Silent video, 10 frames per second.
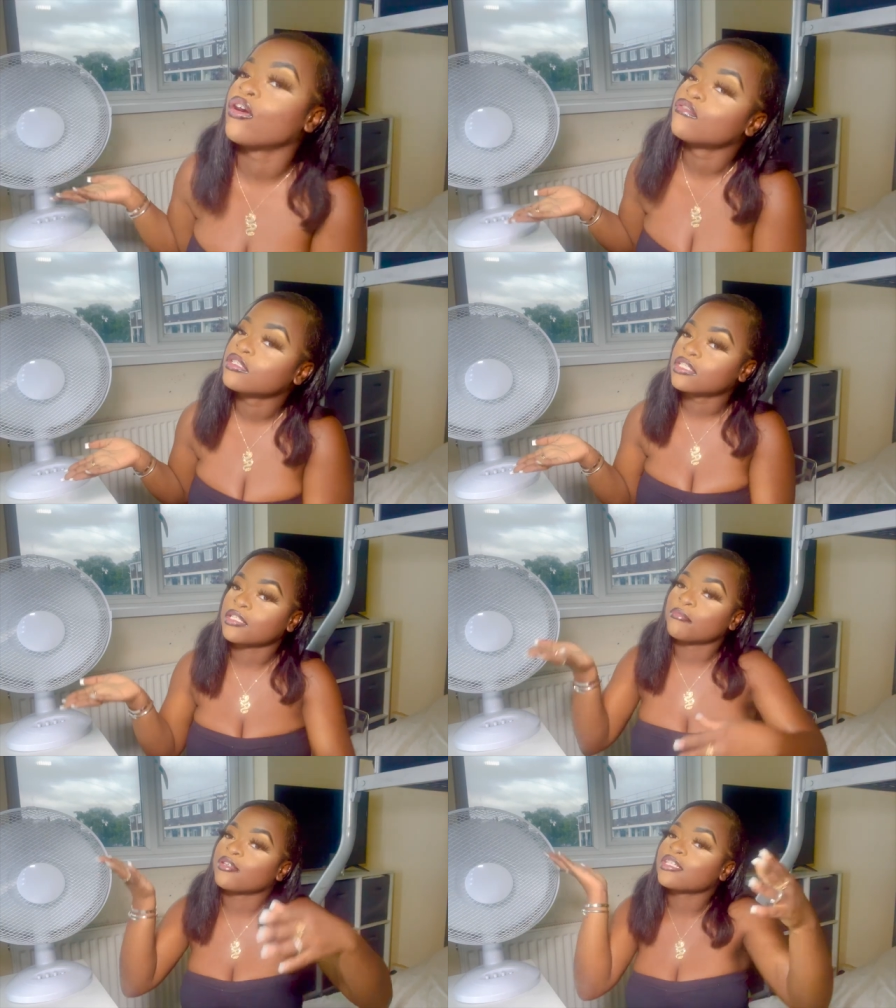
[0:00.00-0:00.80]

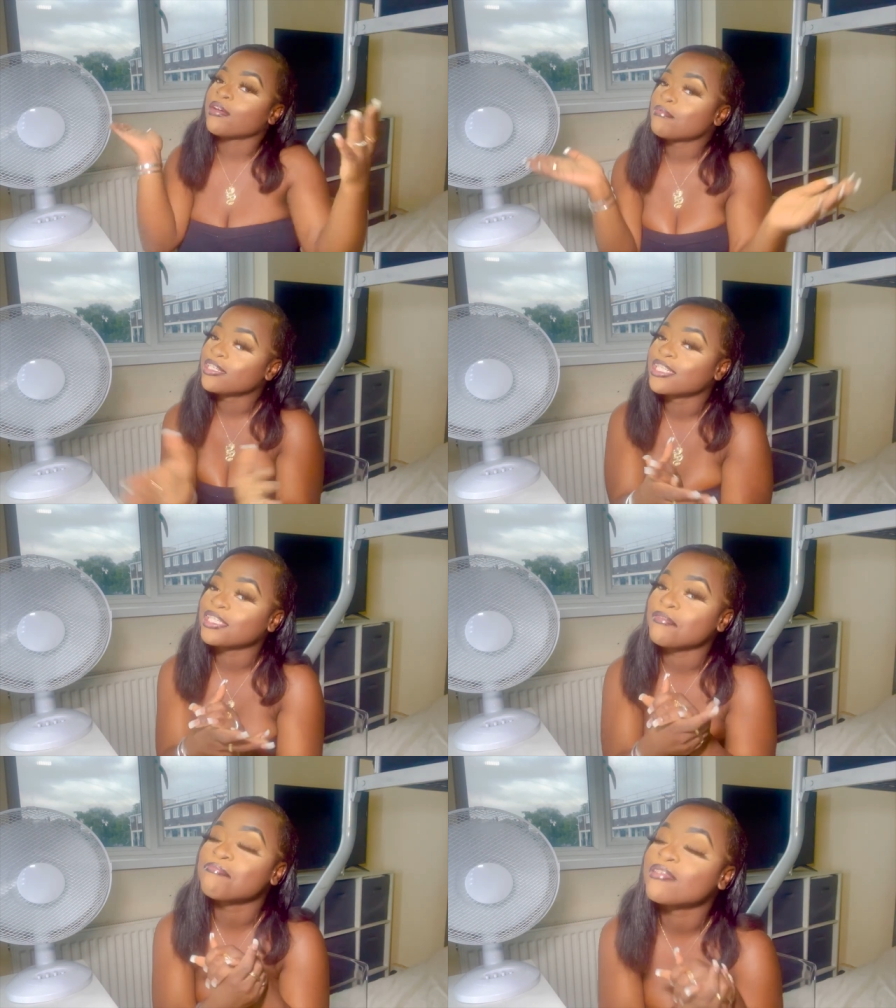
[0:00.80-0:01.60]
Obviously, because I
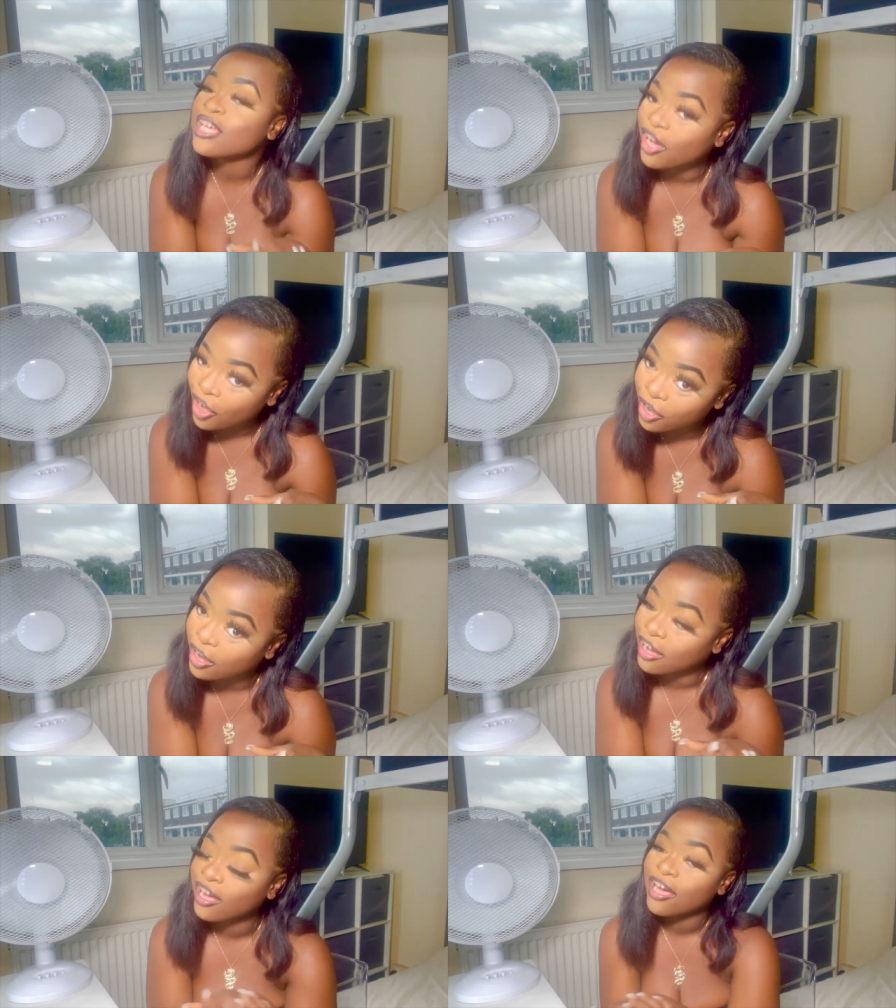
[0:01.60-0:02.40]
purchased the
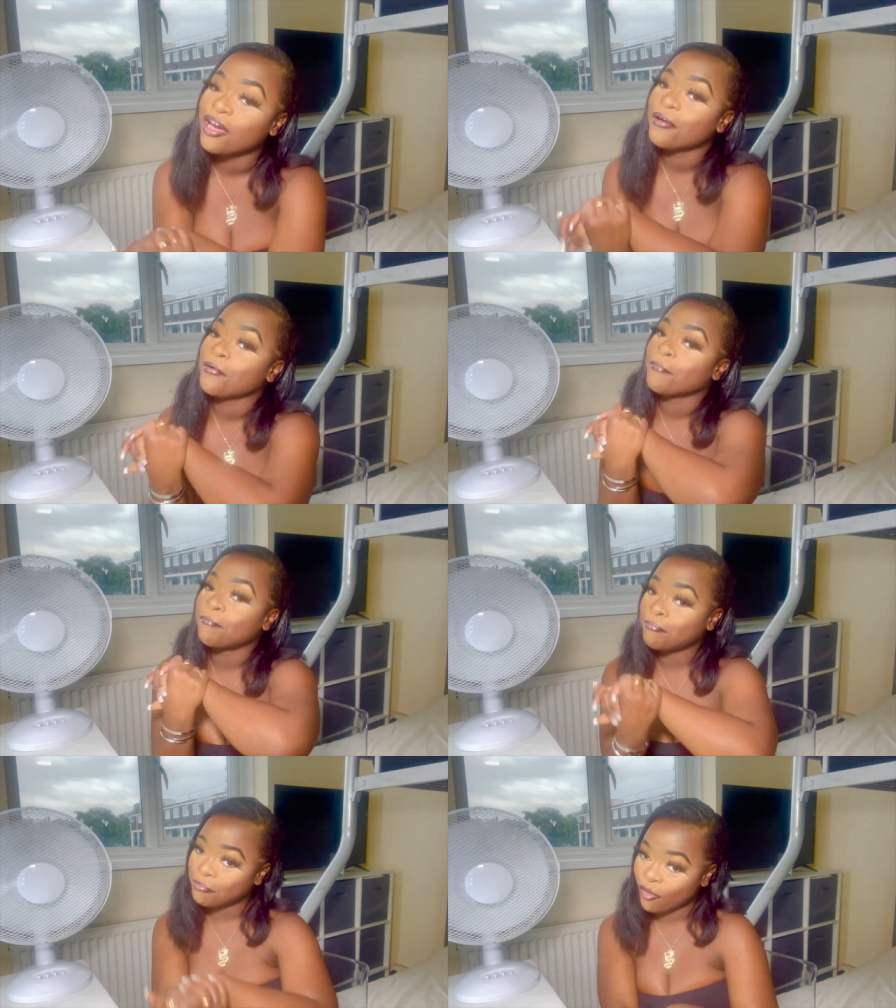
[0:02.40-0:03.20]
PR
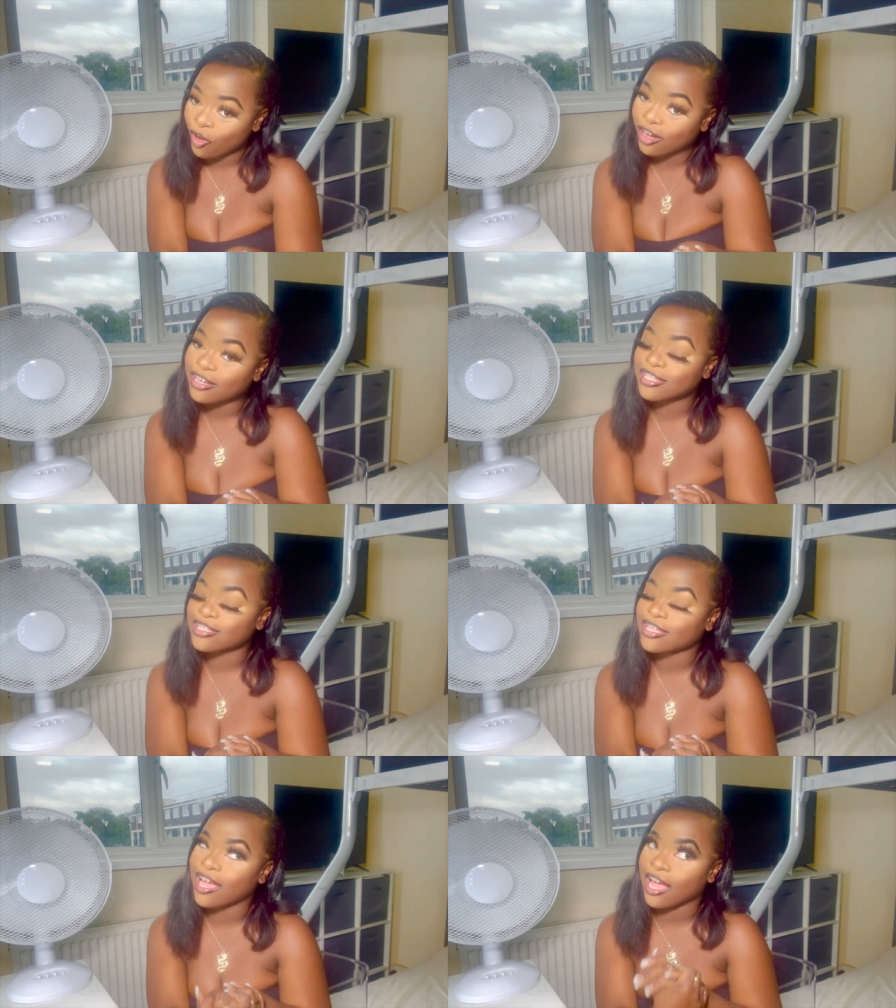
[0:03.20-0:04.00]
box,
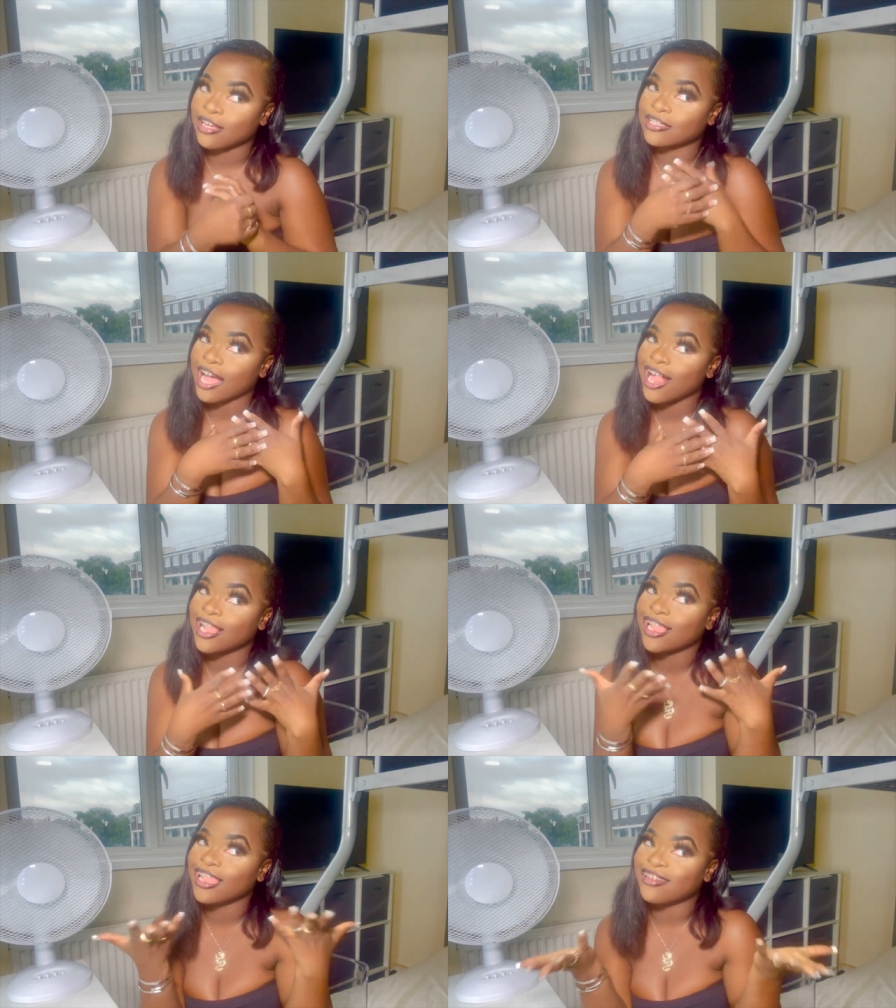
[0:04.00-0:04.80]
because I
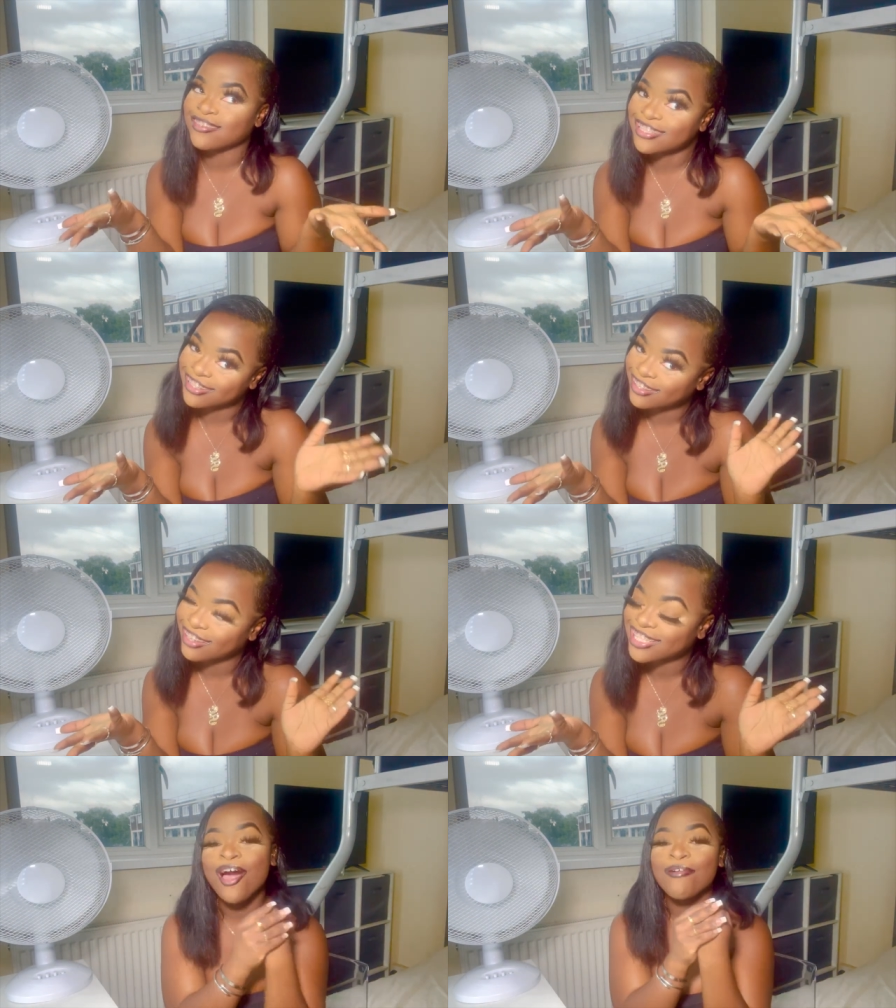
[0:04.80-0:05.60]
love
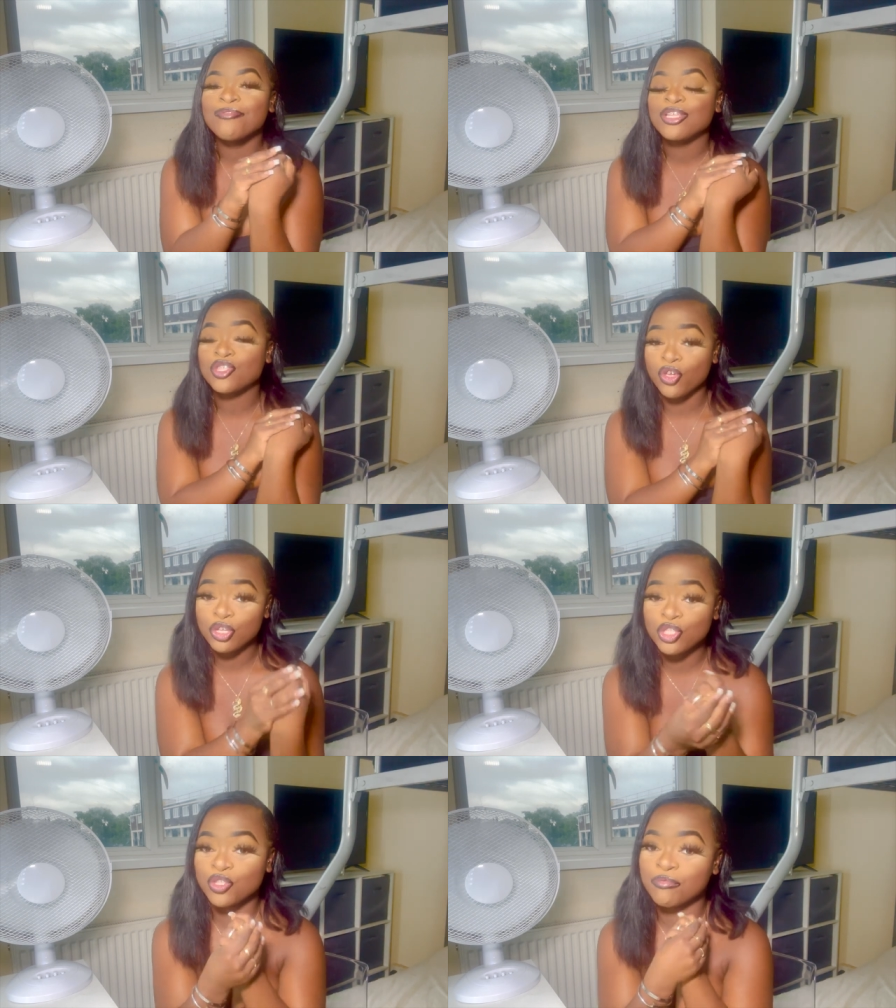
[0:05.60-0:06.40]
sunglasses, um, the
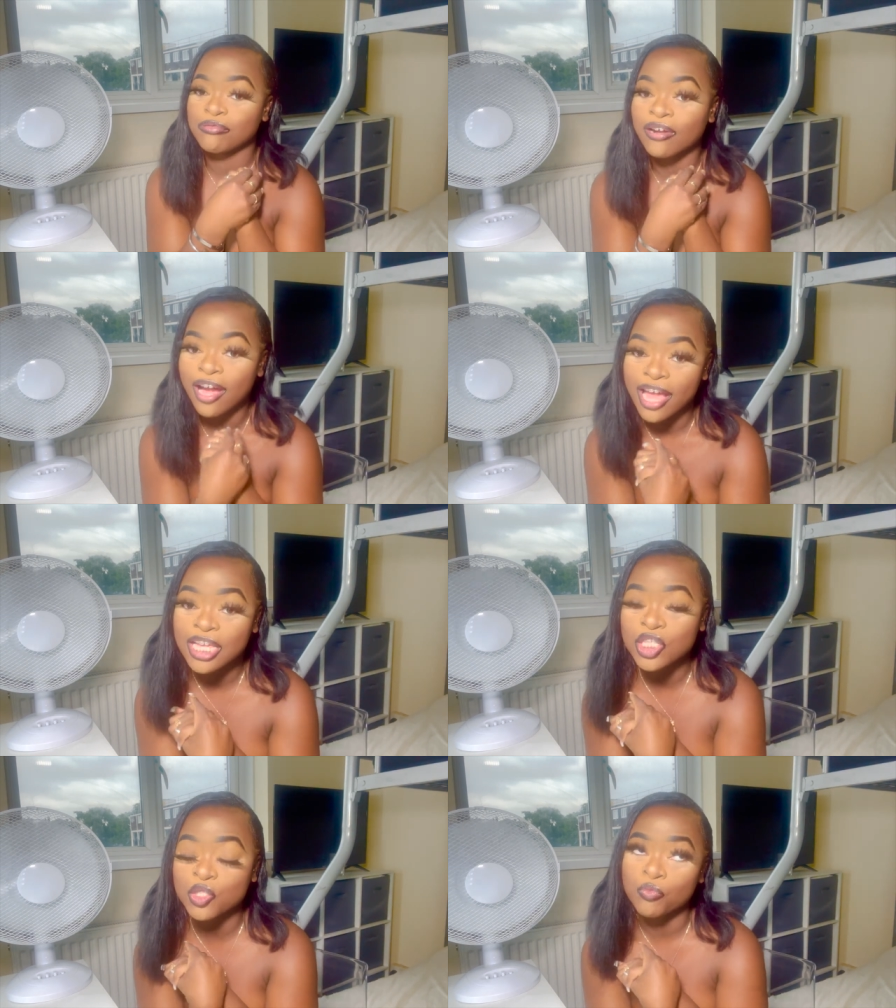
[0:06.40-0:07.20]
total
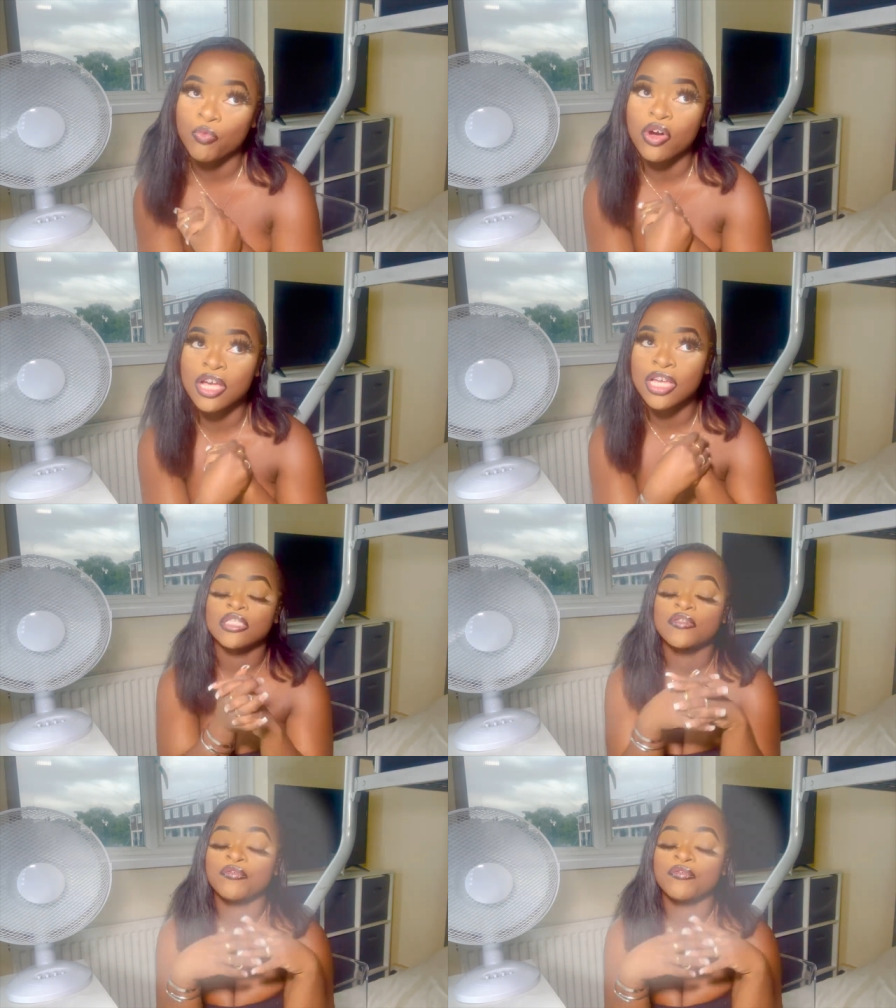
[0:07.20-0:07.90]
price was